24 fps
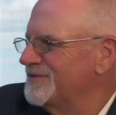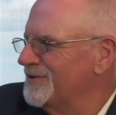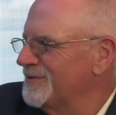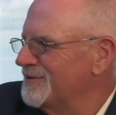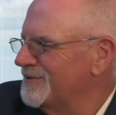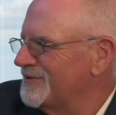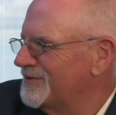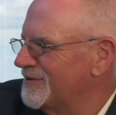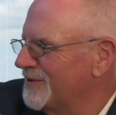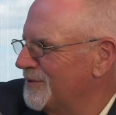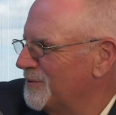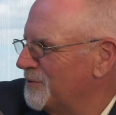
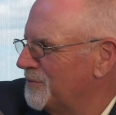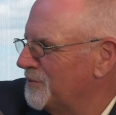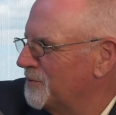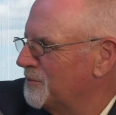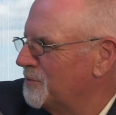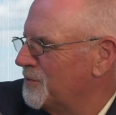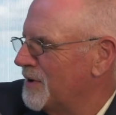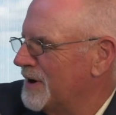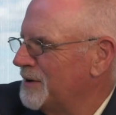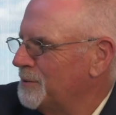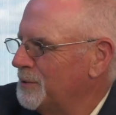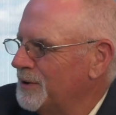so
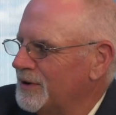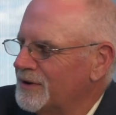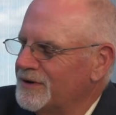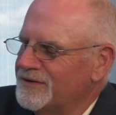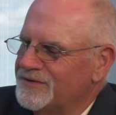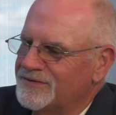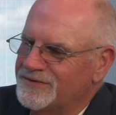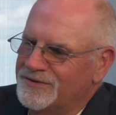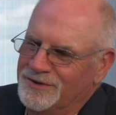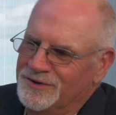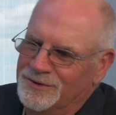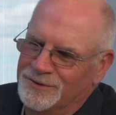when are we going to
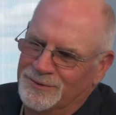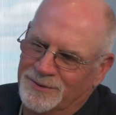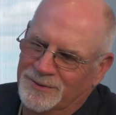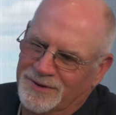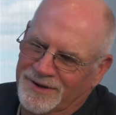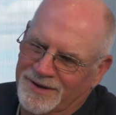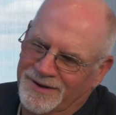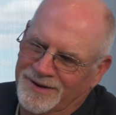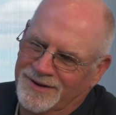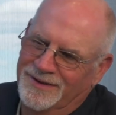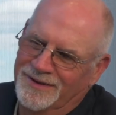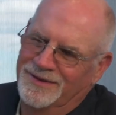see you
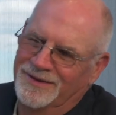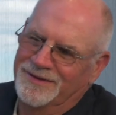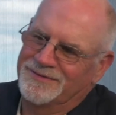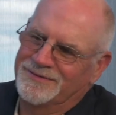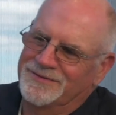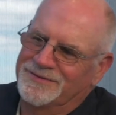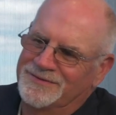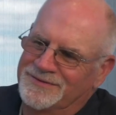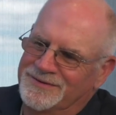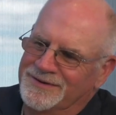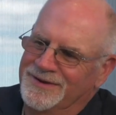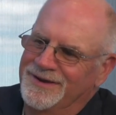in
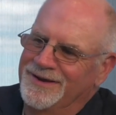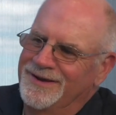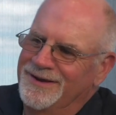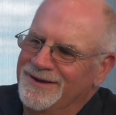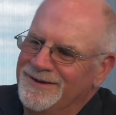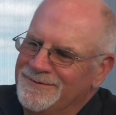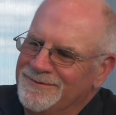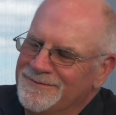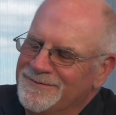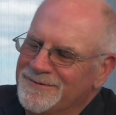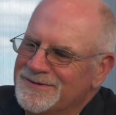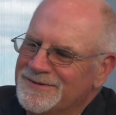this
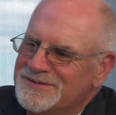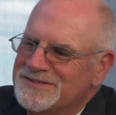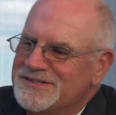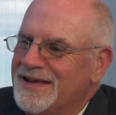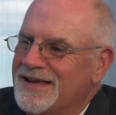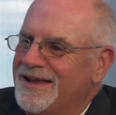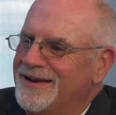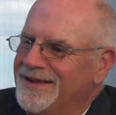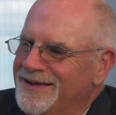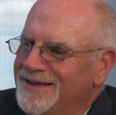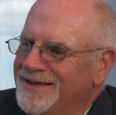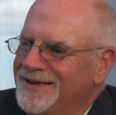
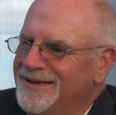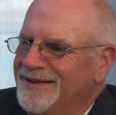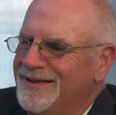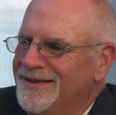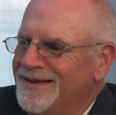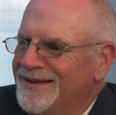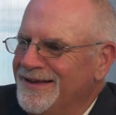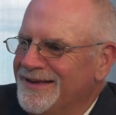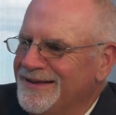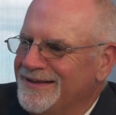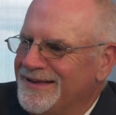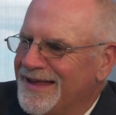setting
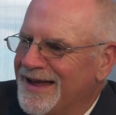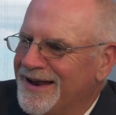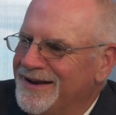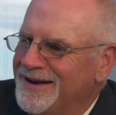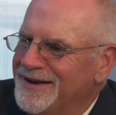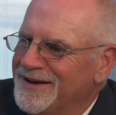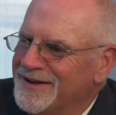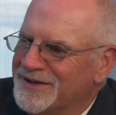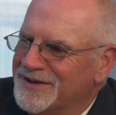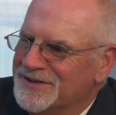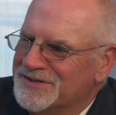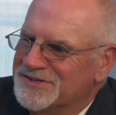down in
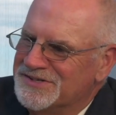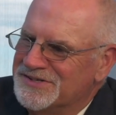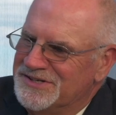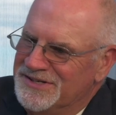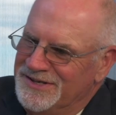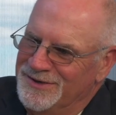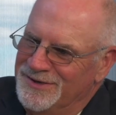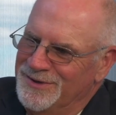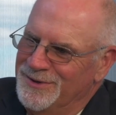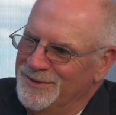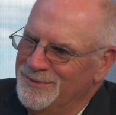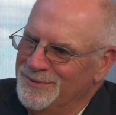the
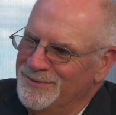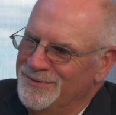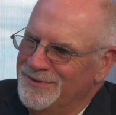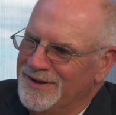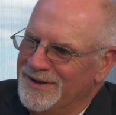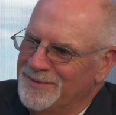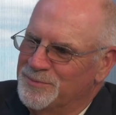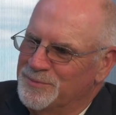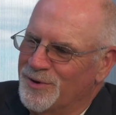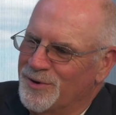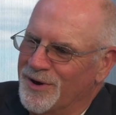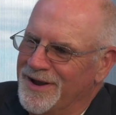casino
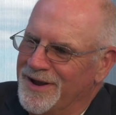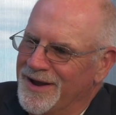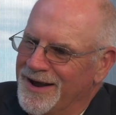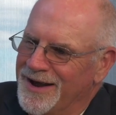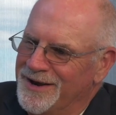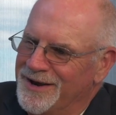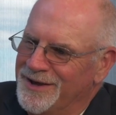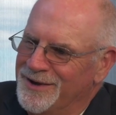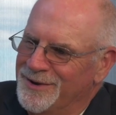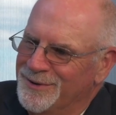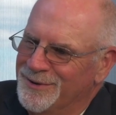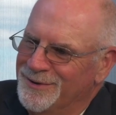at
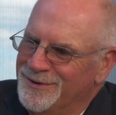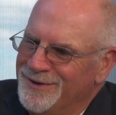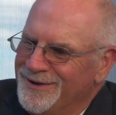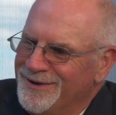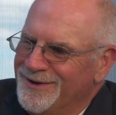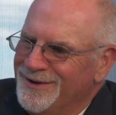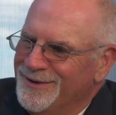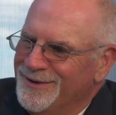Borgata?